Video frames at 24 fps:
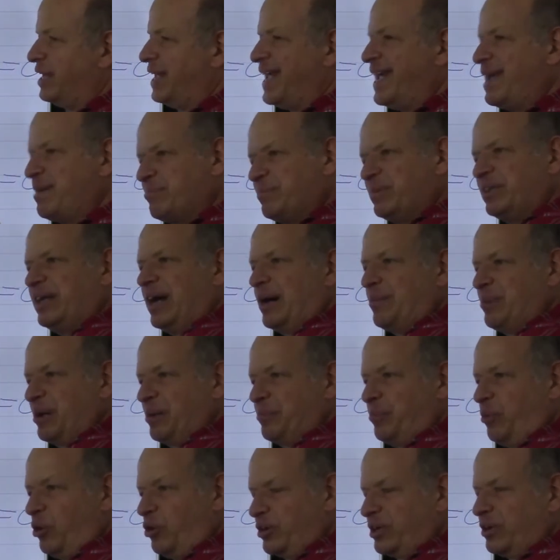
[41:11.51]

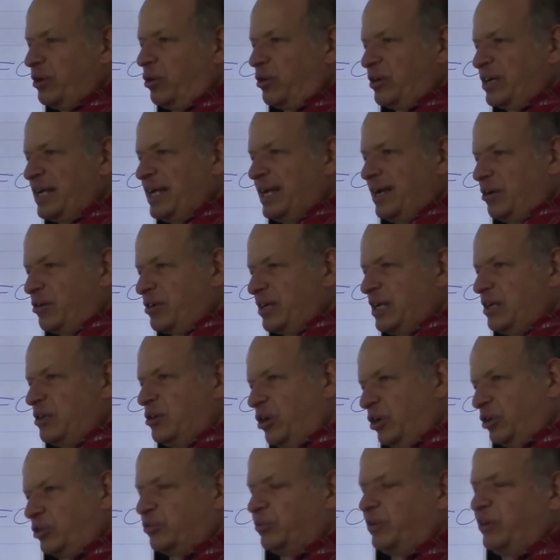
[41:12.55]
on a
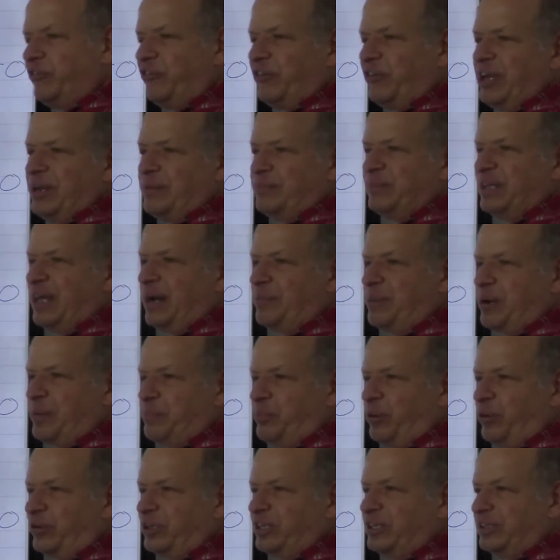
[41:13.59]
node with m double
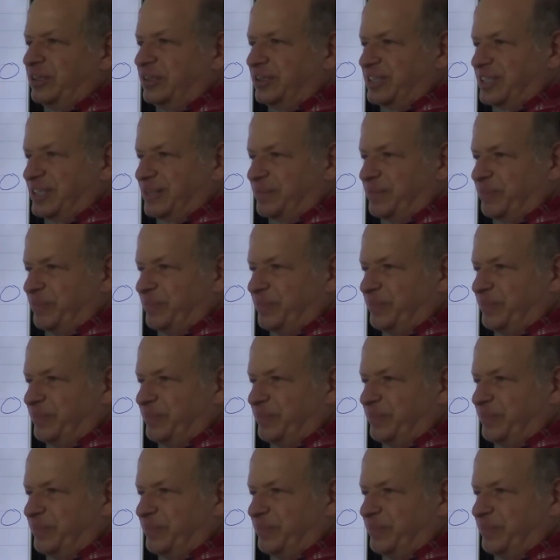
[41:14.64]
points.